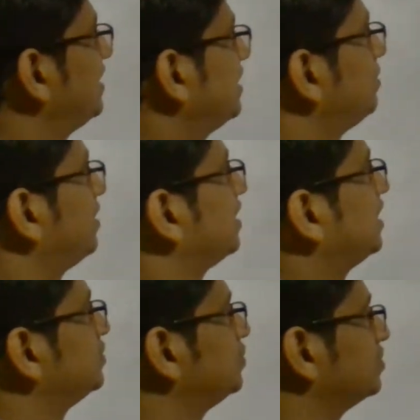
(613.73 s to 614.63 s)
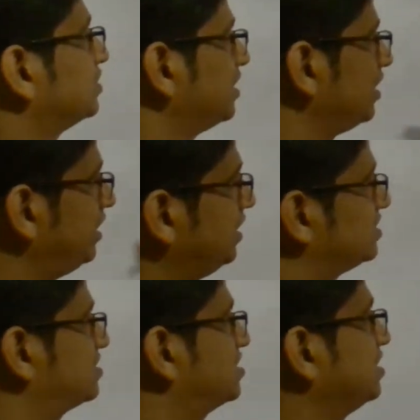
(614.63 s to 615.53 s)
atom attached to the
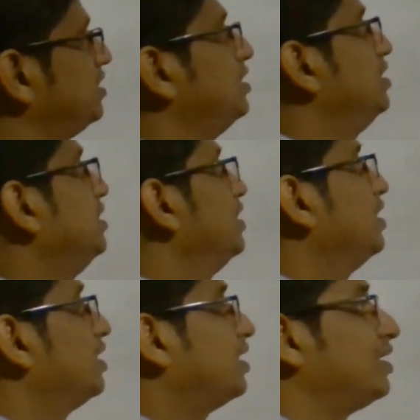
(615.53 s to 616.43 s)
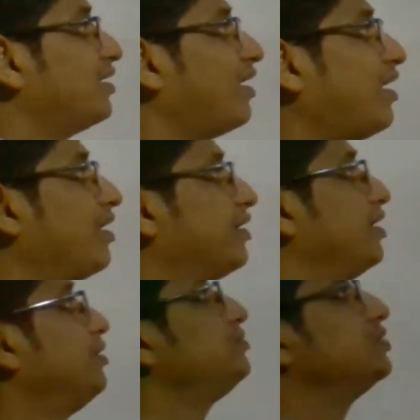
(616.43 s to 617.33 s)
each ring
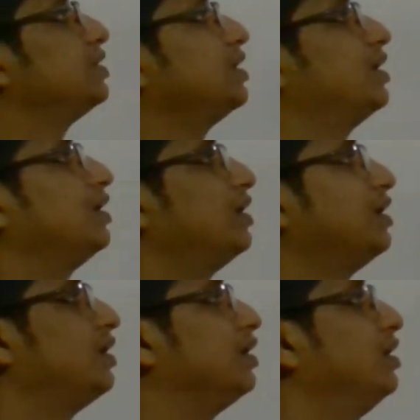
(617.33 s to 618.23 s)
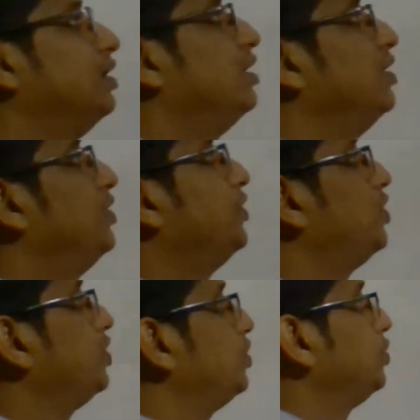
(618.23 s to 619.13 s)
atoms, and
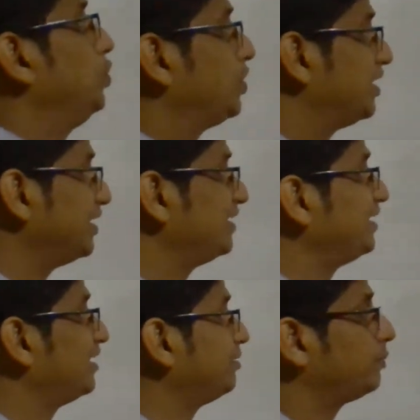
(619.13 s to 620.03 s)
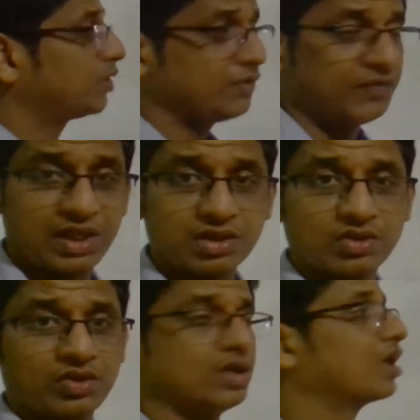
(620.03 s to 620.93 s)
look at the number of
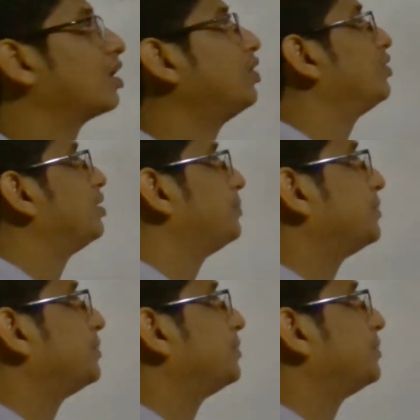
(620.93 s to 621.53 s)
electron around a